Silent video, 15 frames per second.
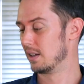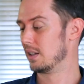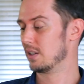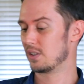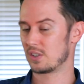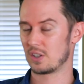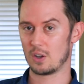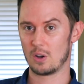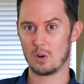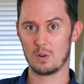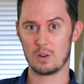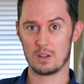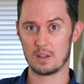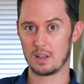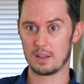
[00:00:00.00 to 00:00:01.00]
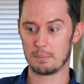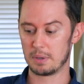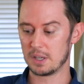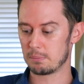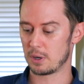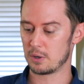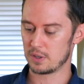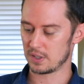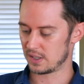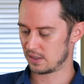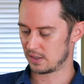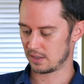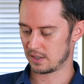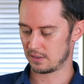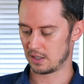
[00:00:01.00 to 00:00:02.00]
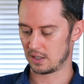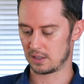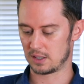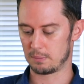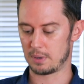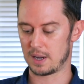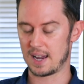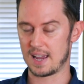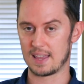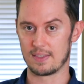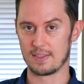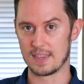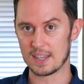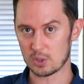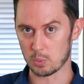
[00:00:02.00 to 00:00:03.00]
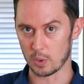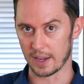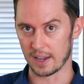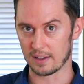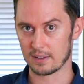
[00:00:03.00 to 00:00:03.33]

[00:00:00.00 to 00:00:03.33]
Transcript: So big bonus to buy it this way,